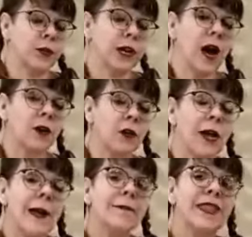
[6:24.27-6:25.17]
with Cuddle,
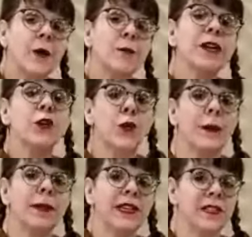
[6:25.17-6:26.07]
that would be a
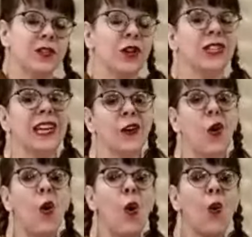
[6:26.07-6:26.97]
great place to start to get a
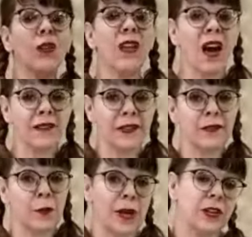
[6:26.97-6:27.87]
whole lot of
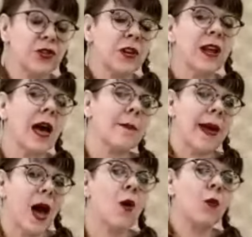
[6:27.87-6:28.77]
information
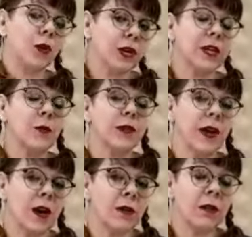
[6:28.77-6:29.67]
about working with
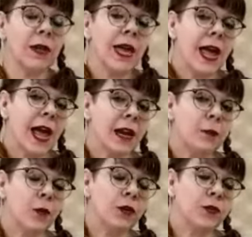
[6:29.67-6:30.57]
Cuddle and
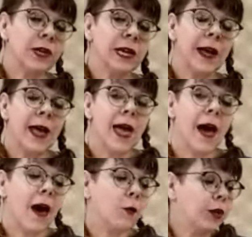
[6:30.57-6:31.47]
embroidery.
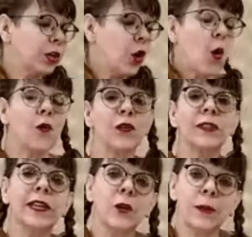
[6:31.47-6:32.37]
Uh, we're going to go over a
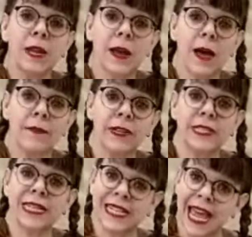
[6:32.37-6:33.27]
little bit of it
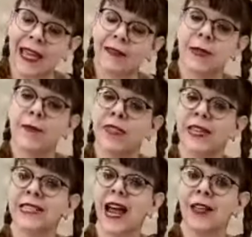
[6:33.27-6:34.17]
today. Some of the
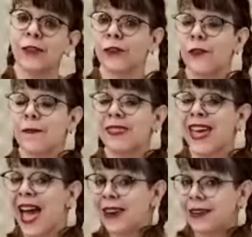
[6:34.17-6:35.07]
things that I learned from
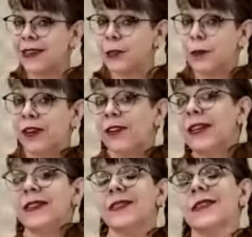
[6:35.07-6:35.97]
that
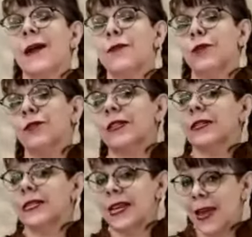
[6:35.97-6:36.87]
experience I'm using
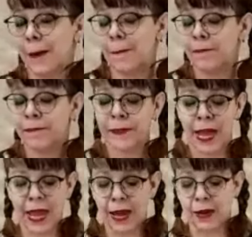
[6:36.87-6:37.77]
today
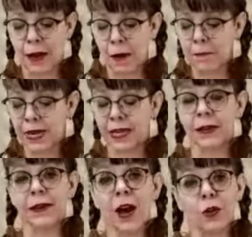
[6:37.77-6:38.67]
and um,
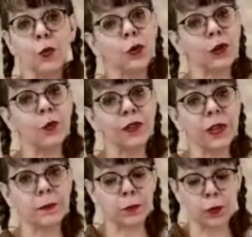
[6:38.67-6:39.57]
making Cuddle work with
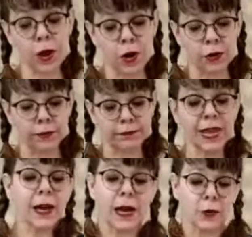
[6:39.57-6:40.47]
embroidery,
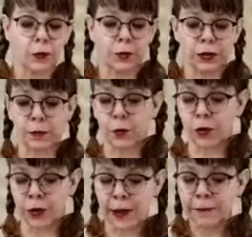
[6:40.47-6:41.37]
yeah, Cuddle work with
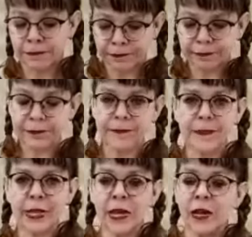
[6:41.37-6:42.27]
embroidery.
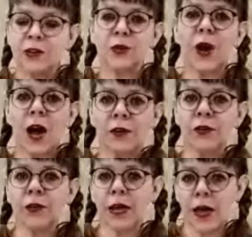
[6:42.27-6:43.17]
So
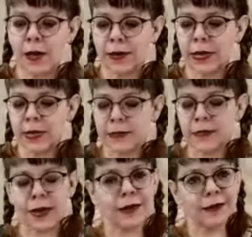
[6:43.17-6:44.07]
Cuddle
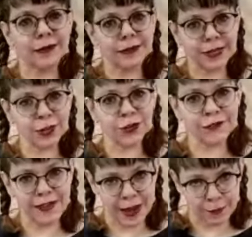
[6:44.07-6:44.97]
is a thicker
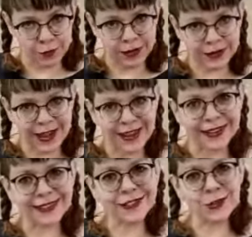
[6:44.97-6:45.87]
fabric and
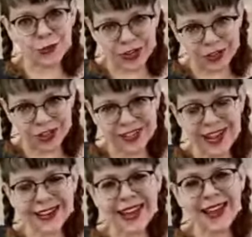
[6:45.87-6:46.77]
it's stretchy
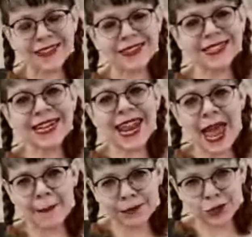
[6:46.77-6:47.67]
and it has this
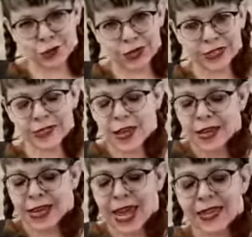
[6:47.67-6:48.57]
nap to it.
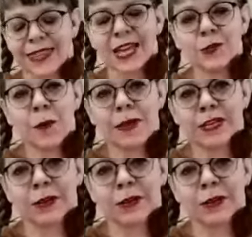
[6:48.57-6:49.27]
Okay, that's what makes